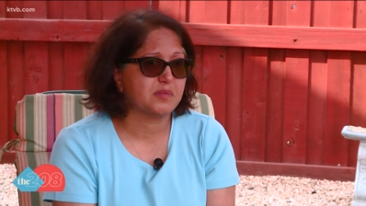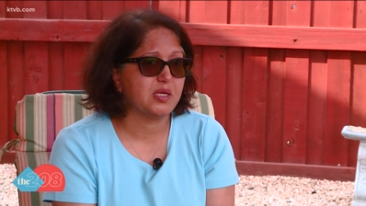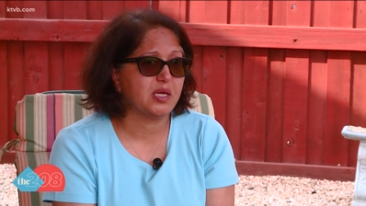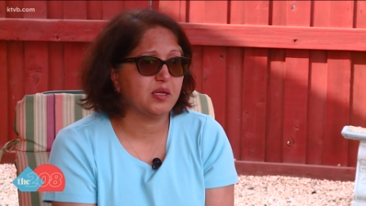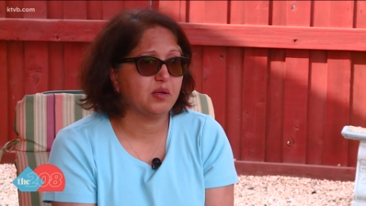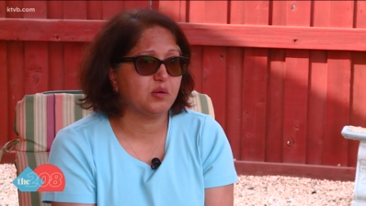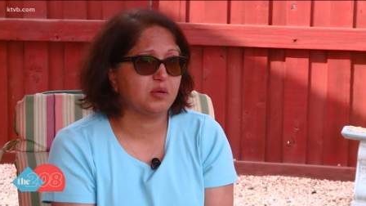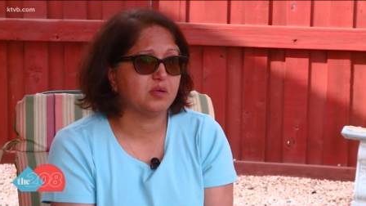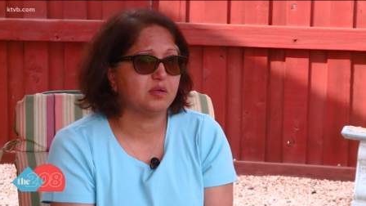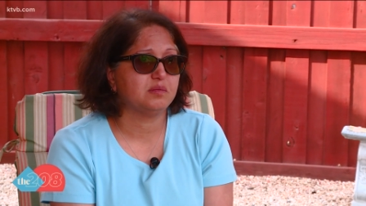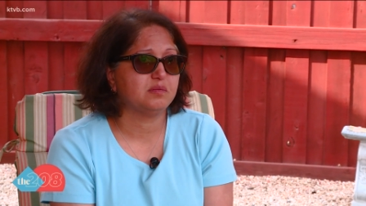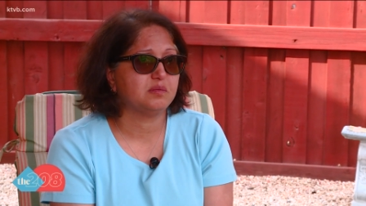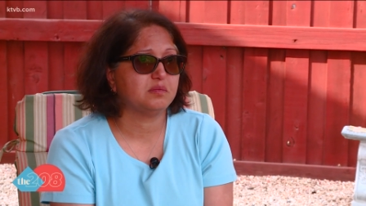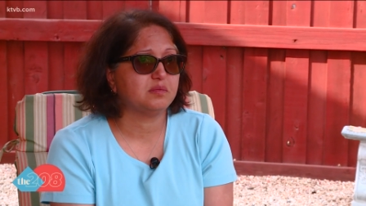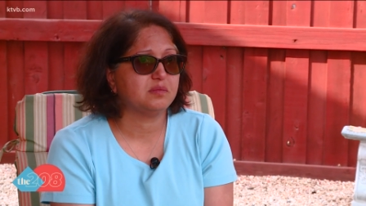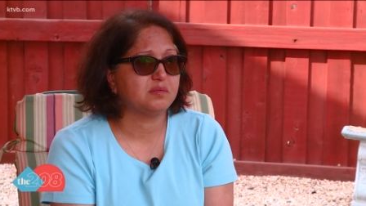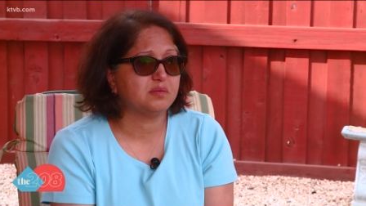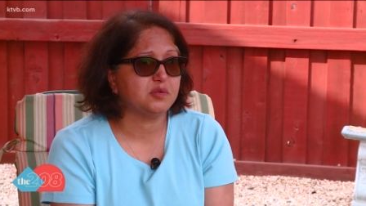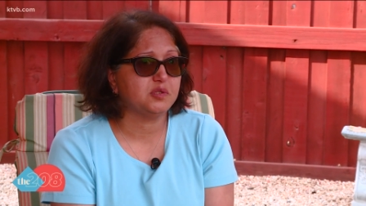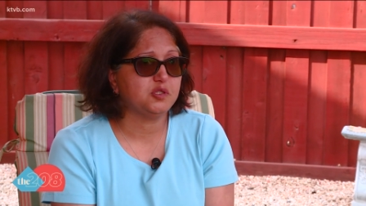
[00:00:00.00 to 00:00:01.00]
And
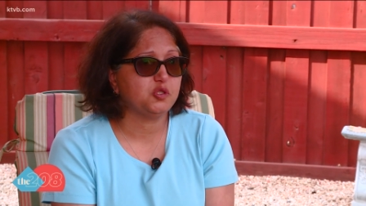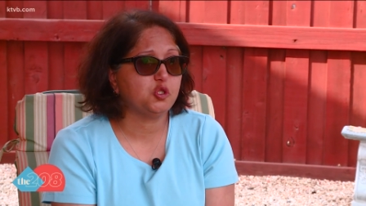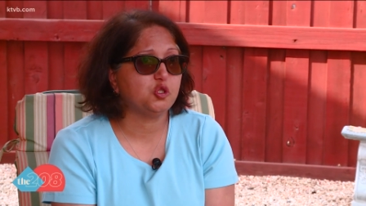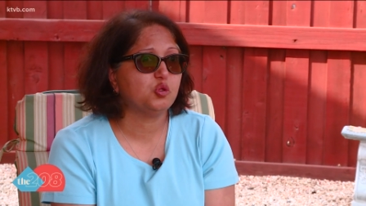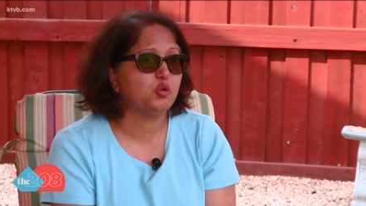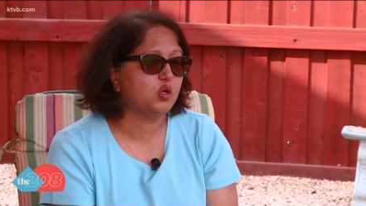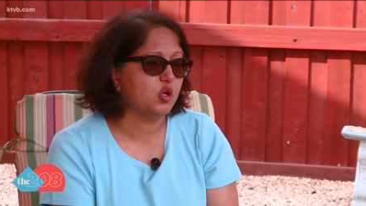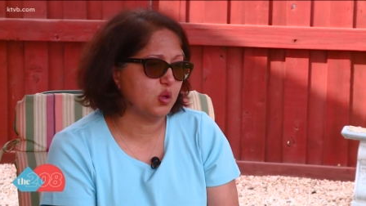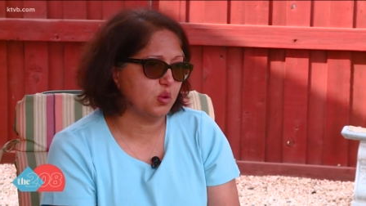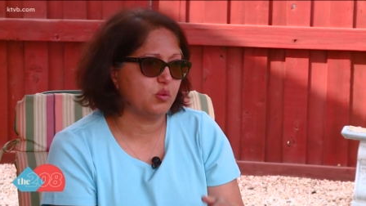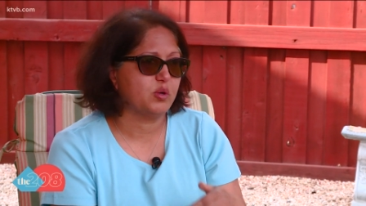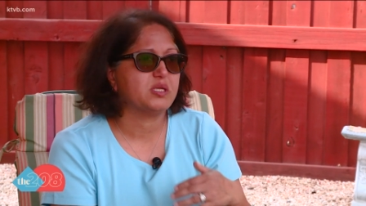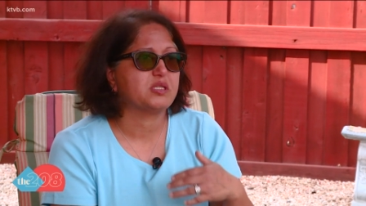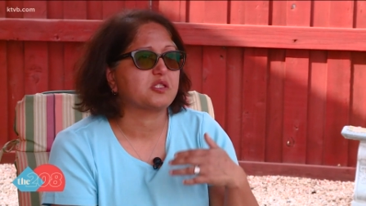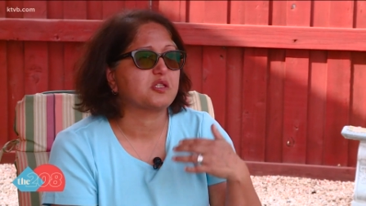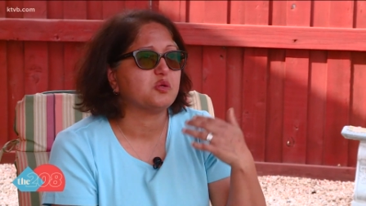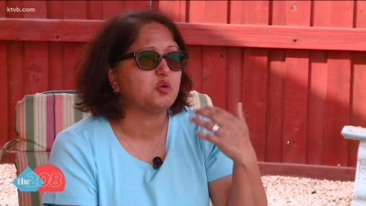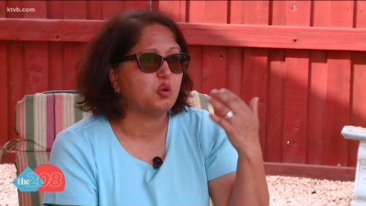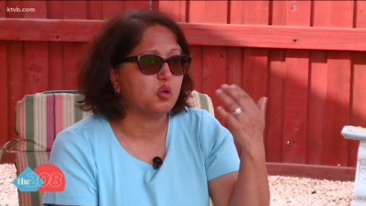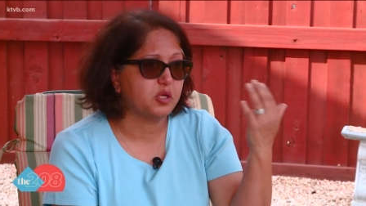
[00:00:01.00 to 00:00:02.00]
you know
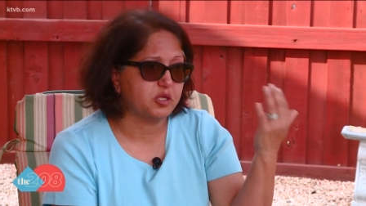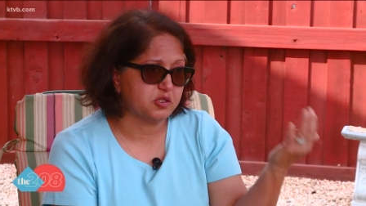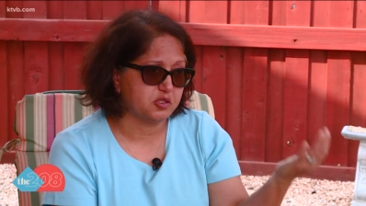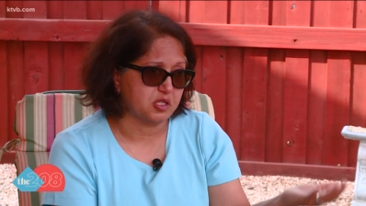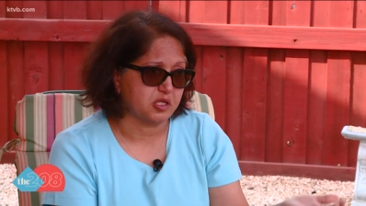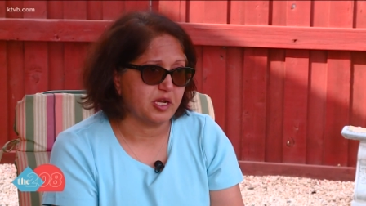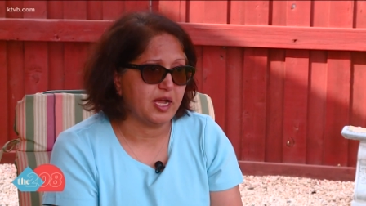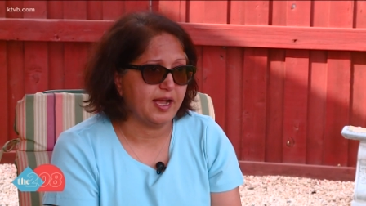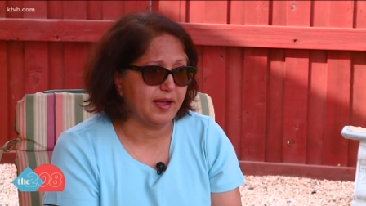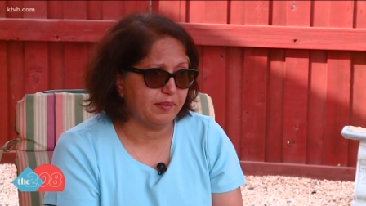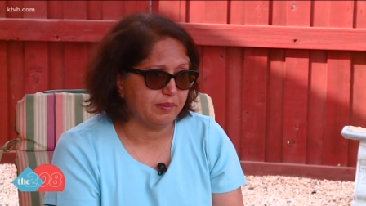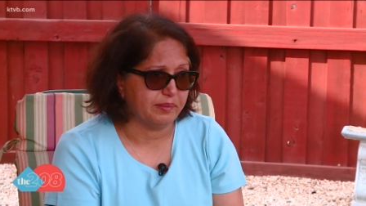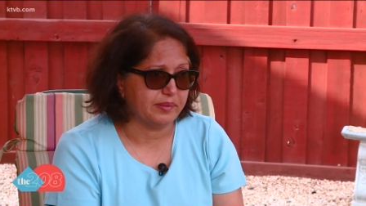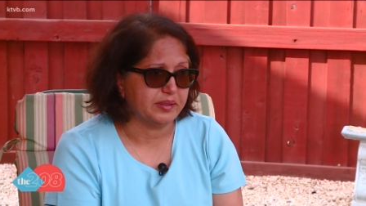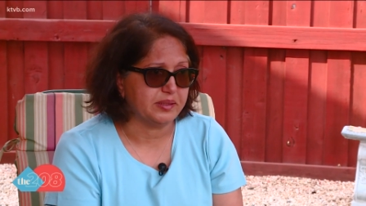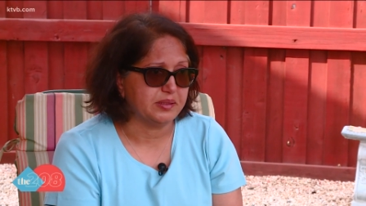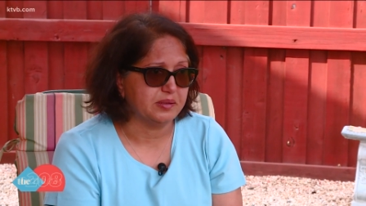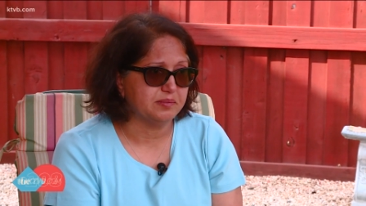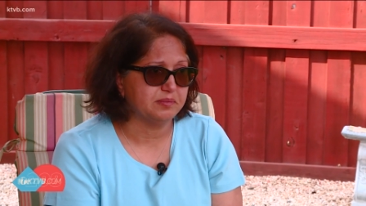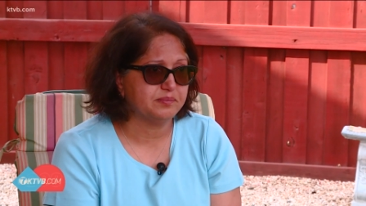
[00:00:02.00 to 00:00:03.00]
what's going to
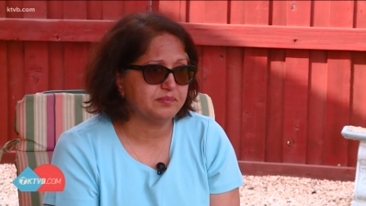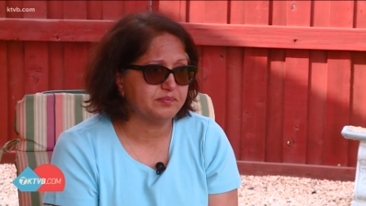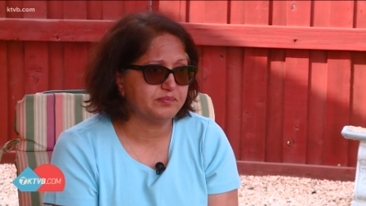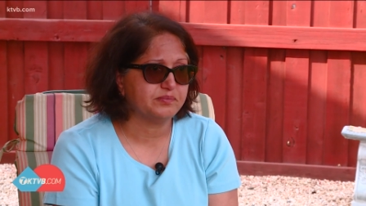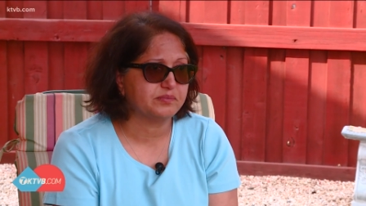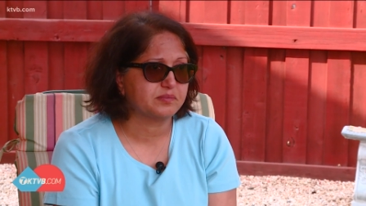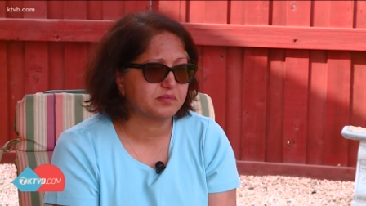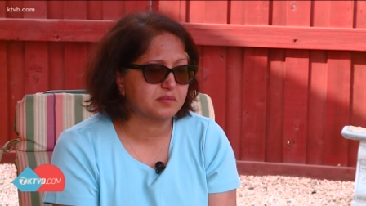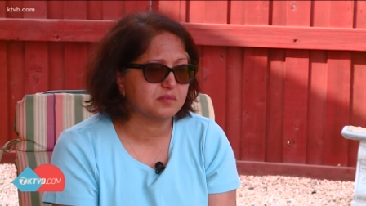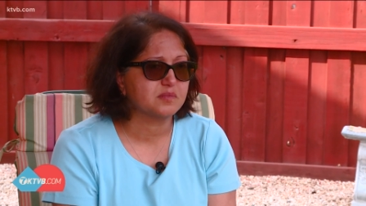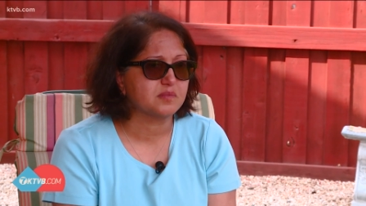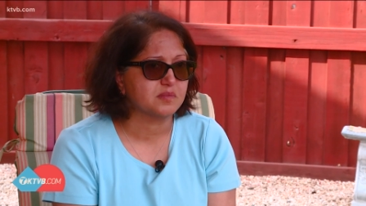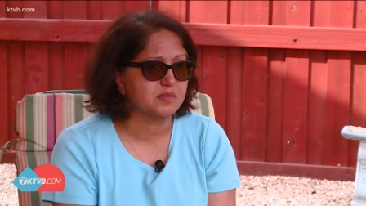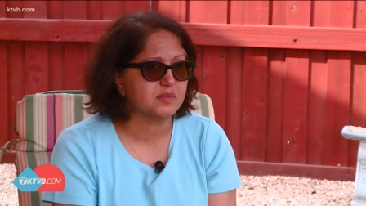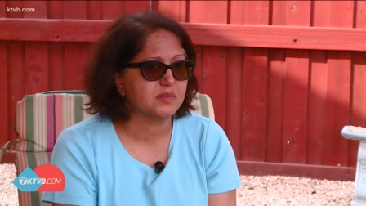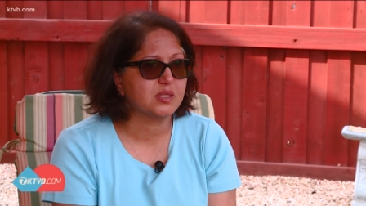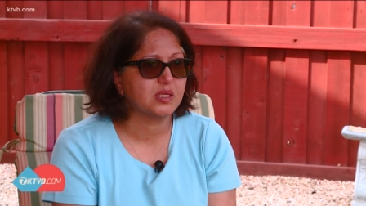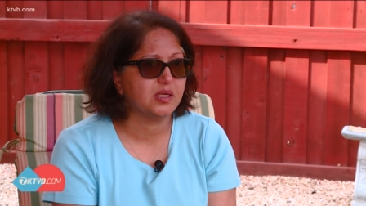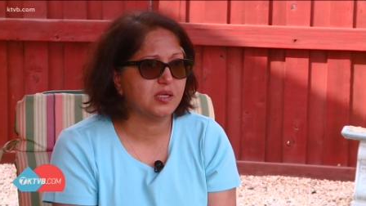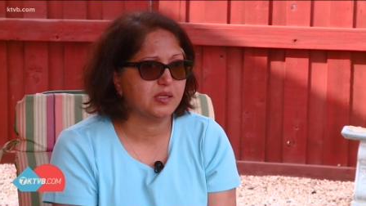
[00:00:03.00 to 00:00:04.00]
happen.
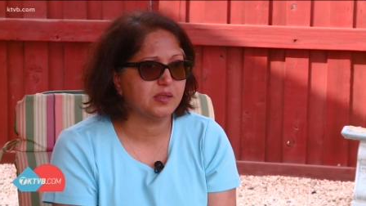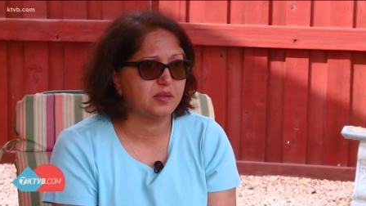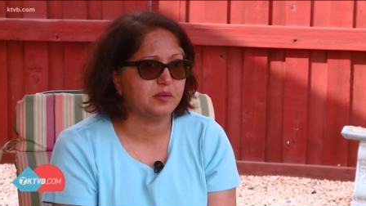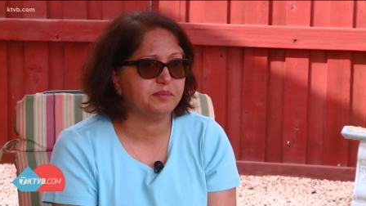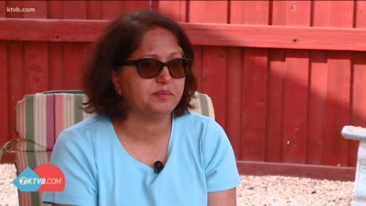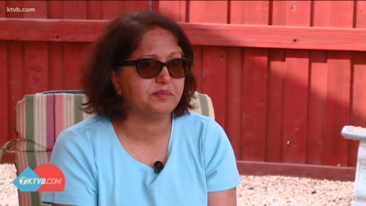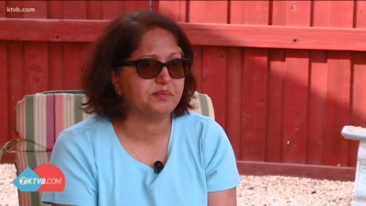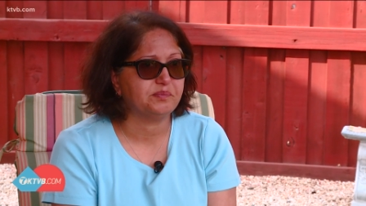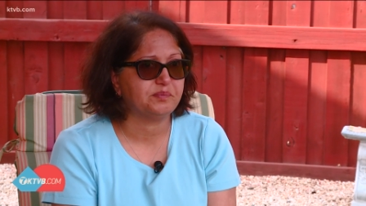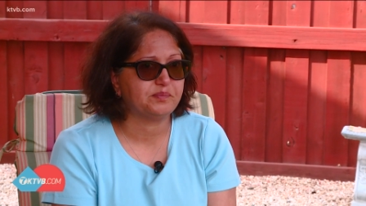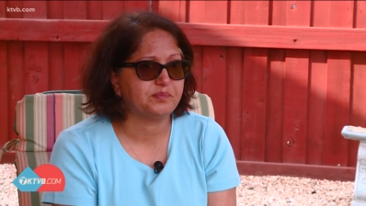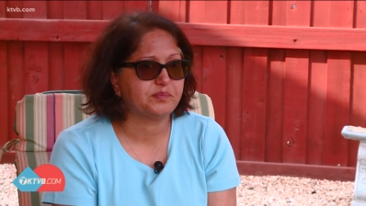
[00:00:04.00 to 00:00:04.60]
Um,